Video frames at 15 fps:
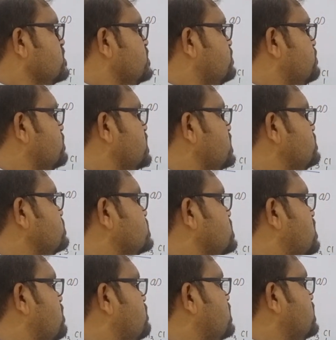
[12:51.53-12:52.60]
to
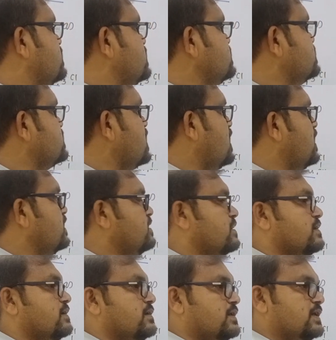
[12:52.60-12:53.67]
give our
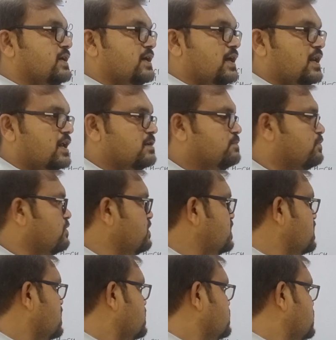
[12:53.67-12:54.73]
desired rearranged
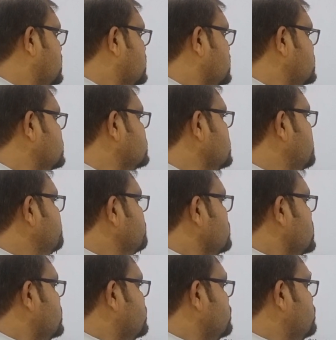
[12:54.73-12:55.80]
product, that is
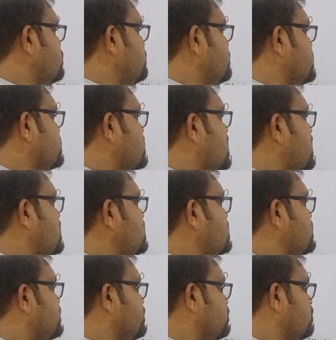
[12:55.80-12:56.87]

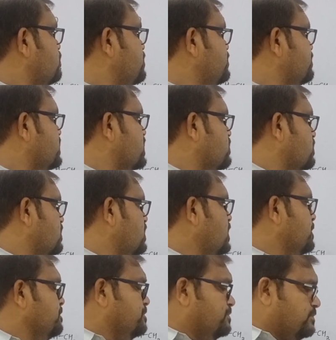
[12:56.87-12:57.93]

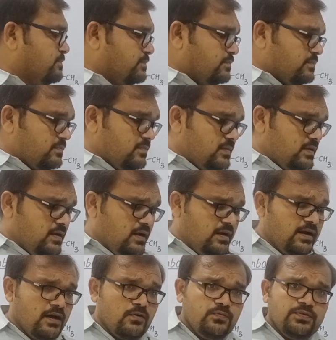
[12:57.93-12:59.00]
2-methyl-2-butanol.
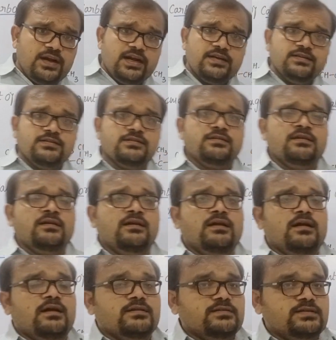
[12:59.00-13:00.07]
Now friends,
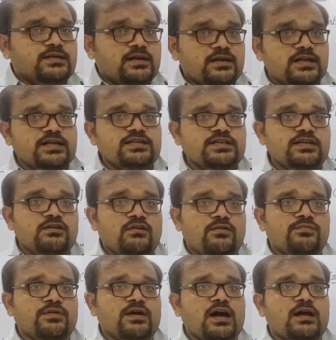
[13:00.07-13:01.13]
generation
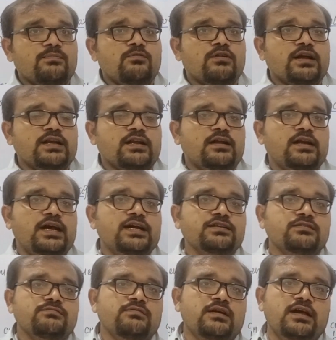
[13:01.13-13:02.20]
of carbocation,
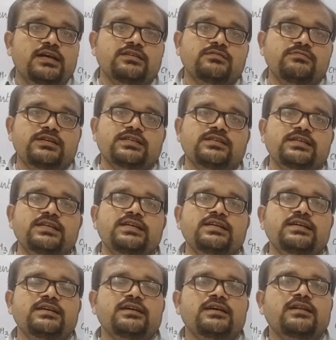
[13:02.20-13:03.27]
as we see
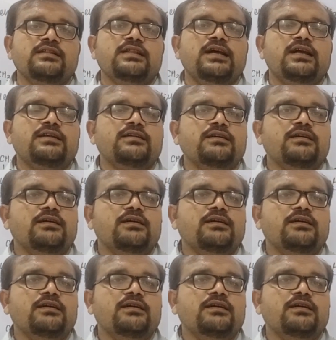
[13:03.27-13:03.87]
here that